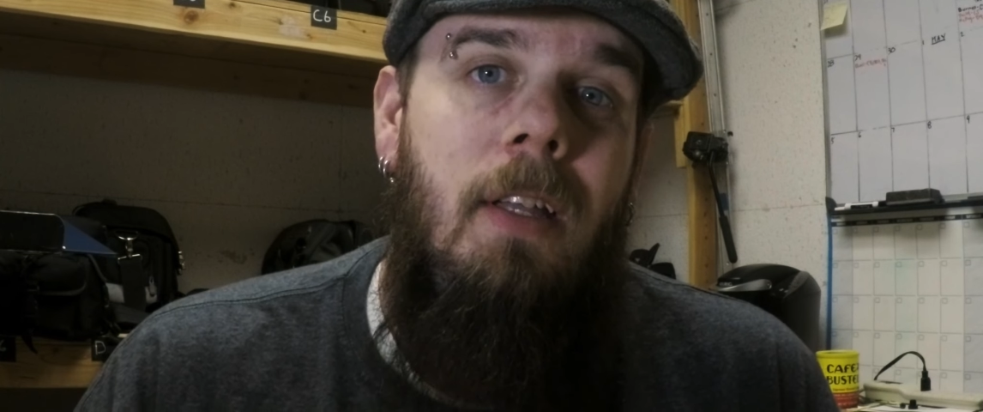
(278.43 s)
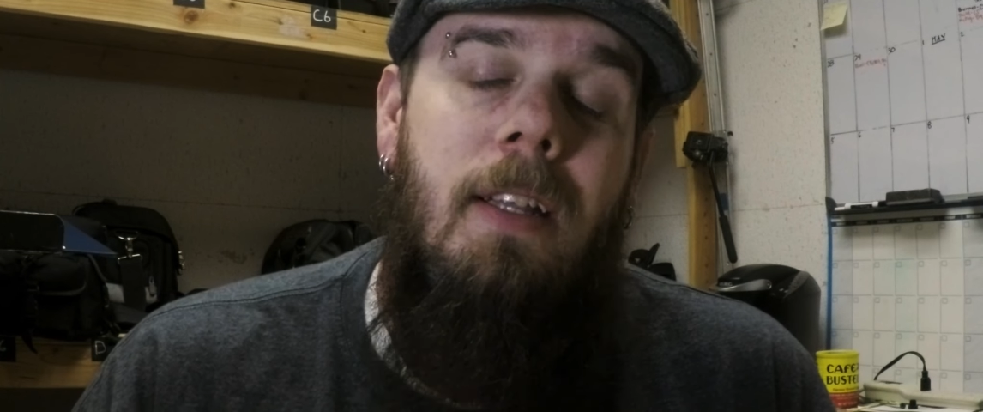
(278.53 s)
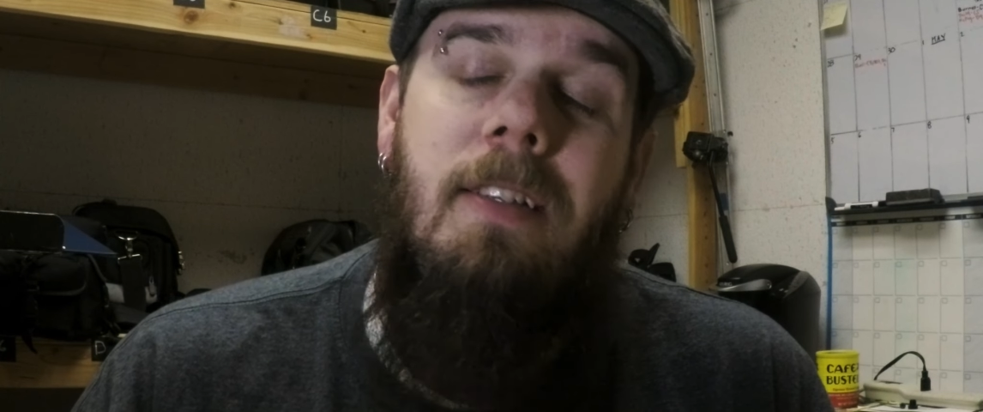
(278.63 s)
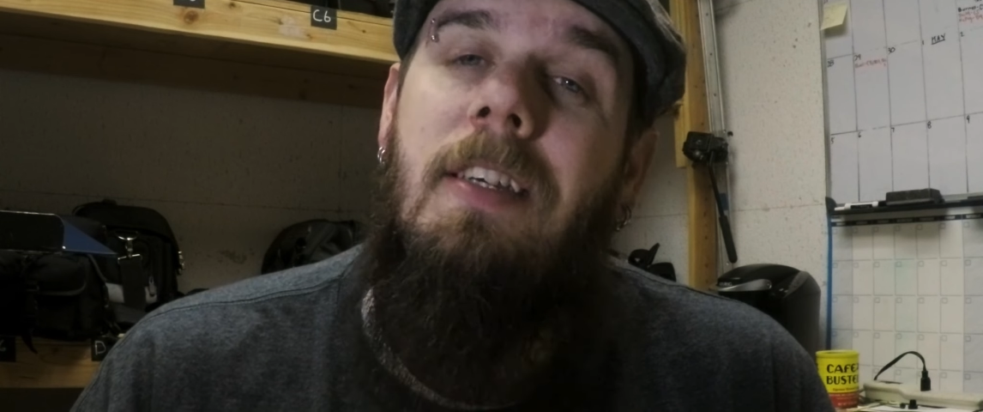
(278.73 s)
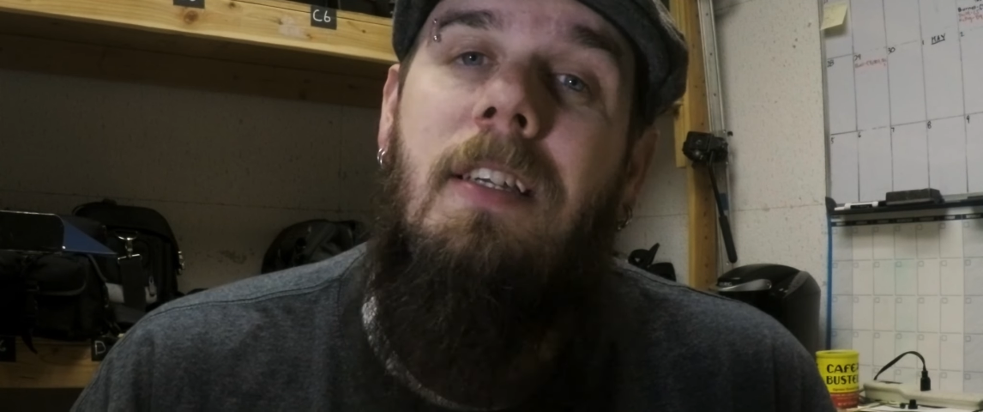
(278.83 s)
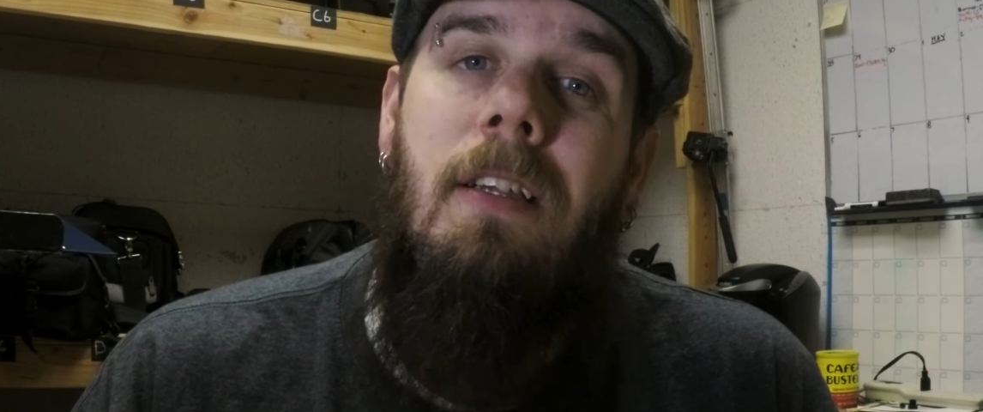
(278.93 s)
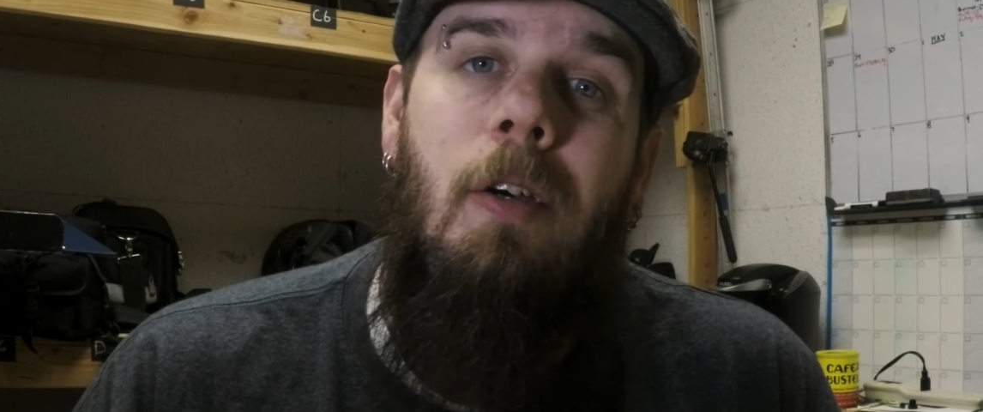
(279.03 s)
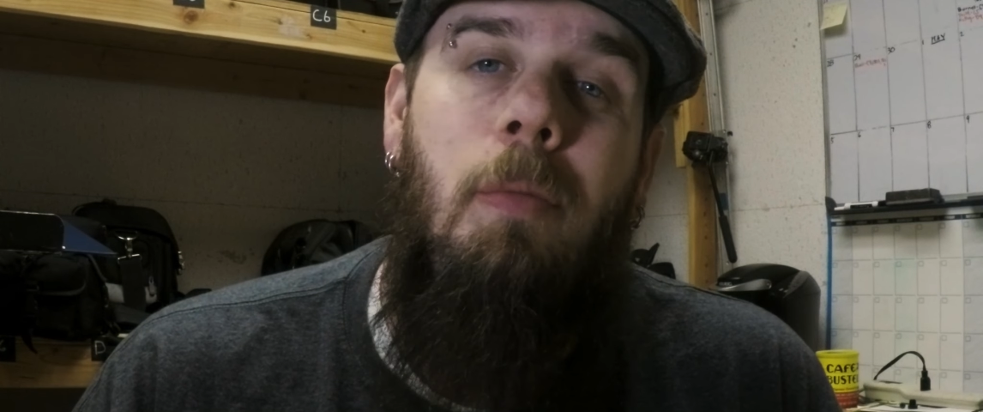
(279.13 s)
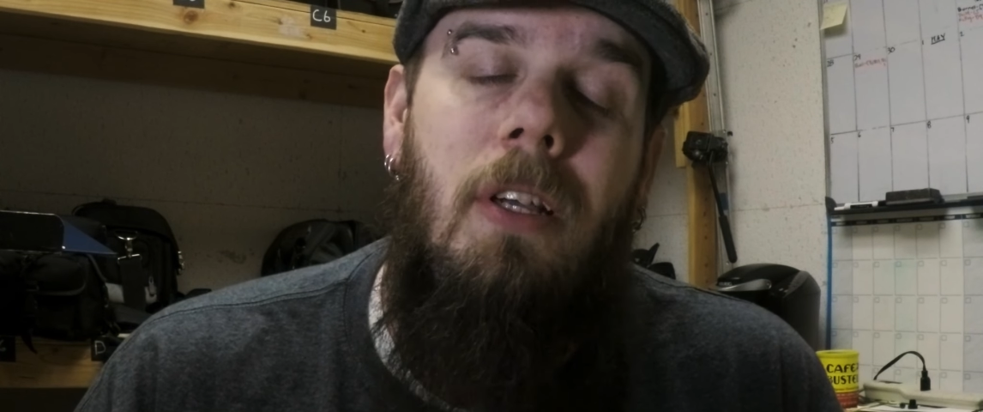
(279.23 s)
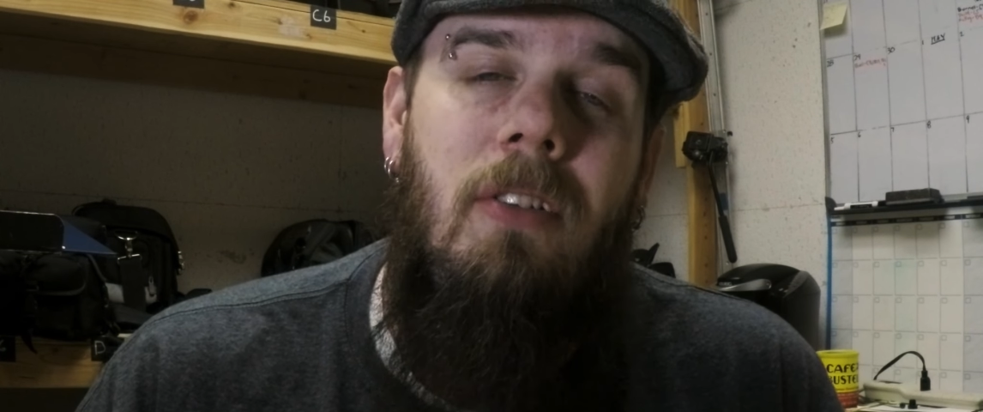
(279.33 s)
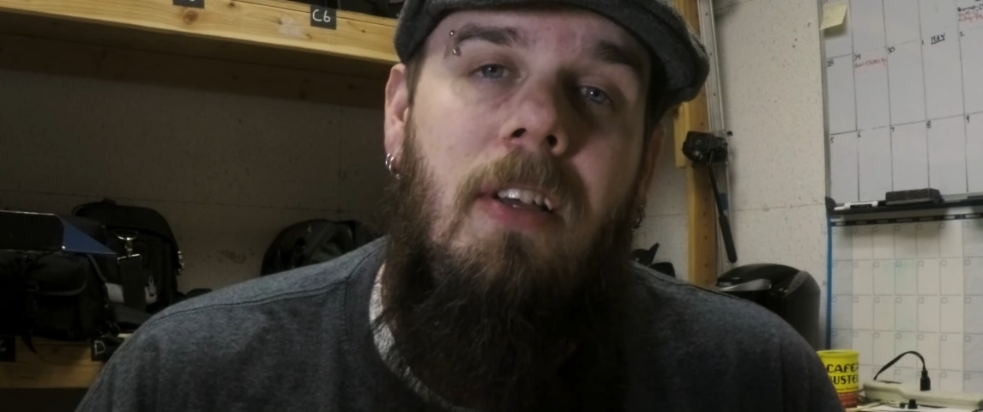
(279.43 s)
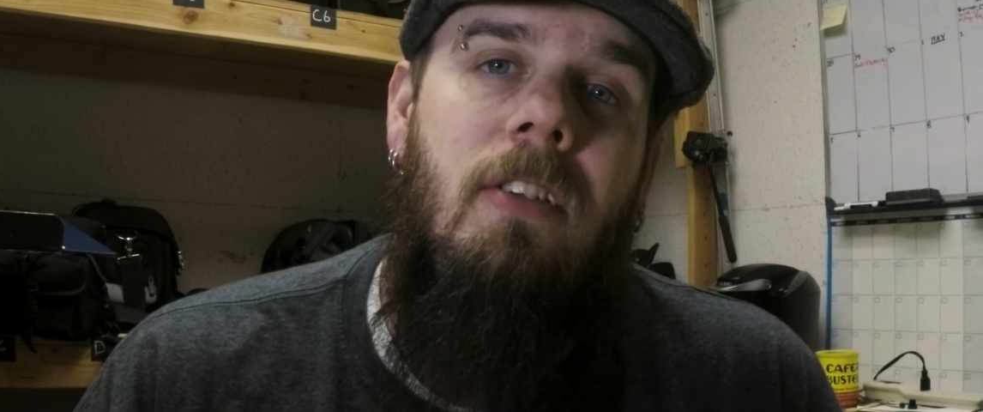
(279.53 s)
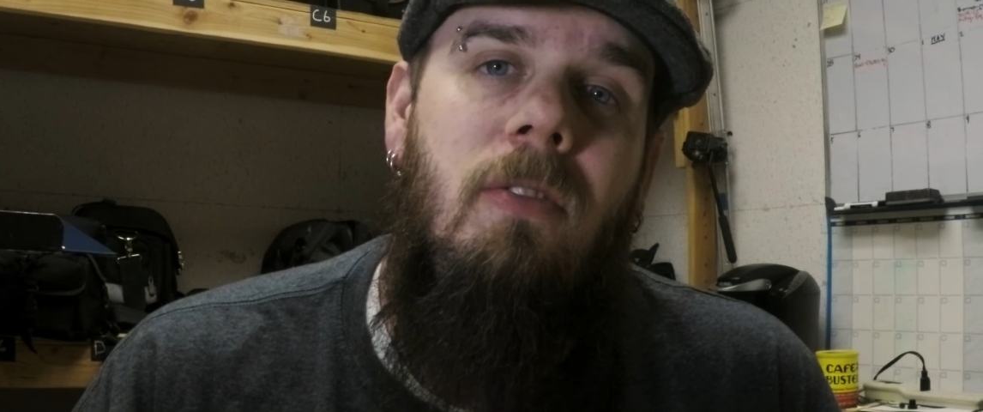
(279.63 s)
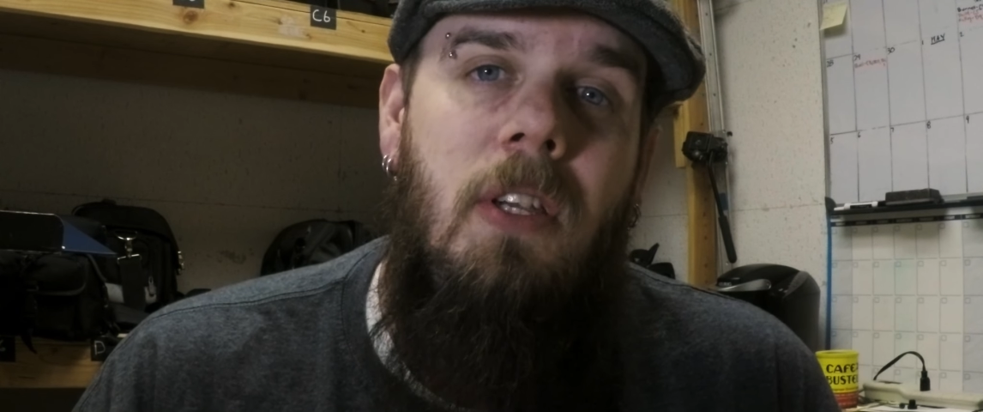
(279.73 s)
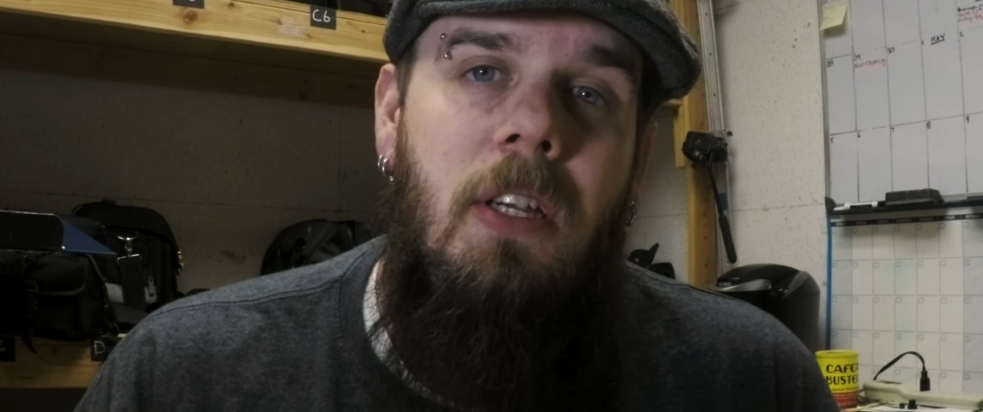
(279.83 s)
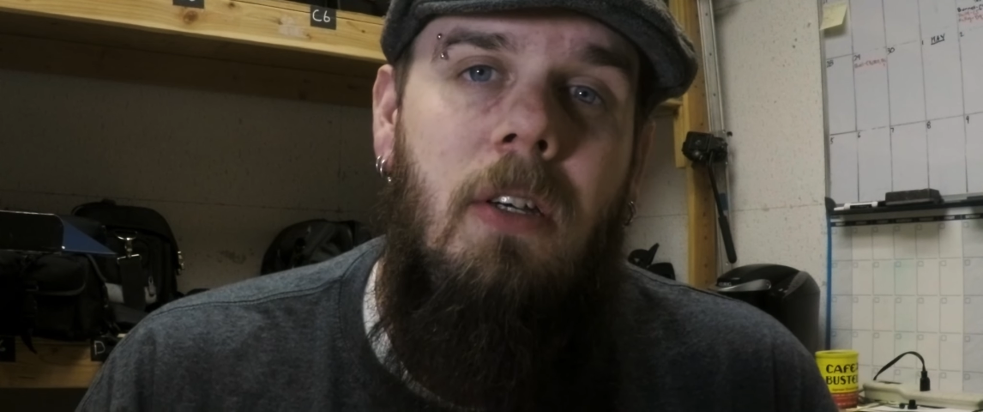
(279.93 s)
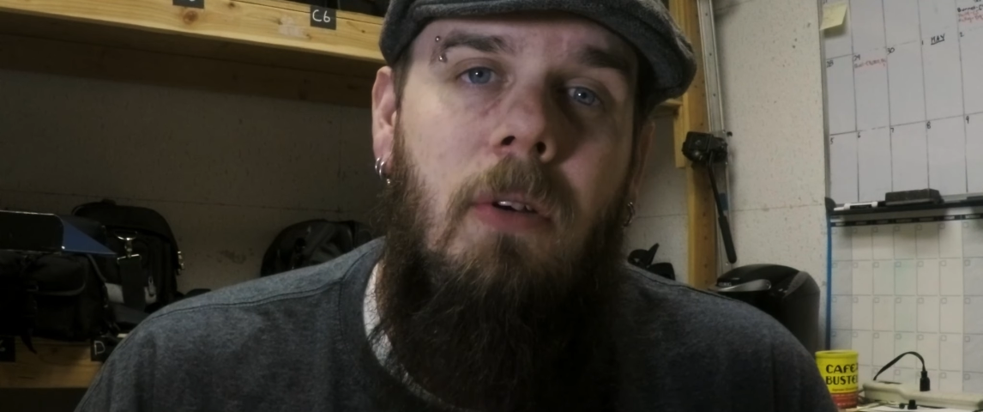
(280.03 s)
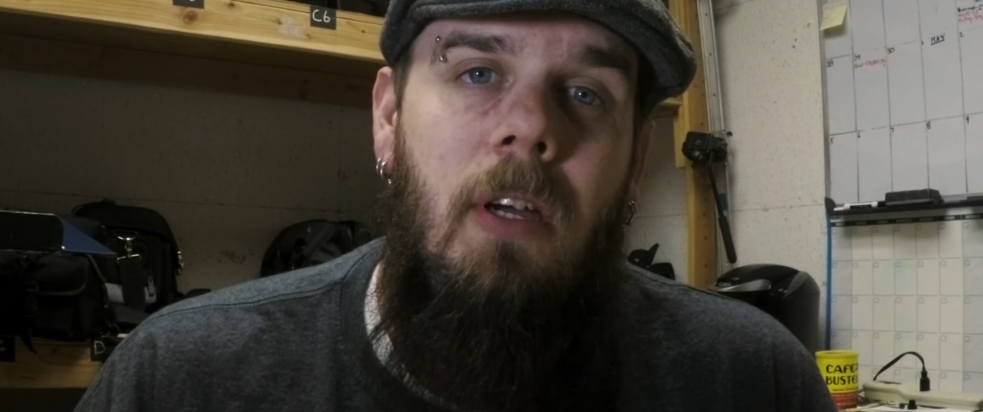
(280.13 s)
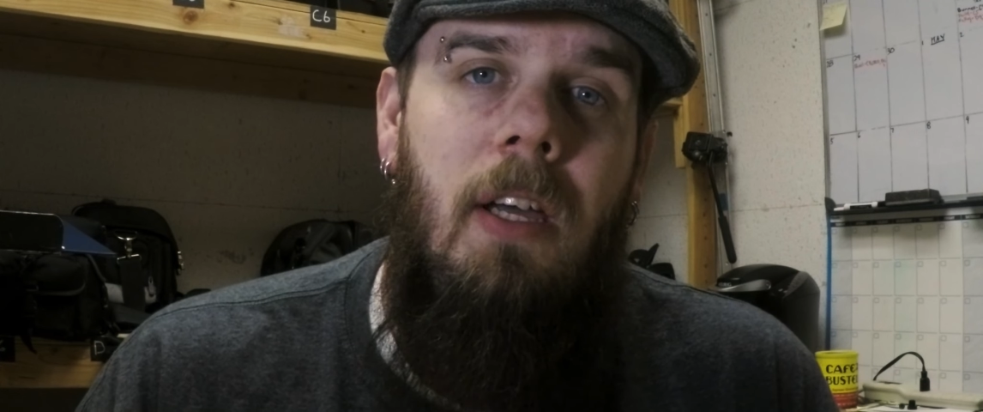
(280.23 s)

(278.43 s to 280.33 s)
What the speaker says: That's it. I hope you guys like this video,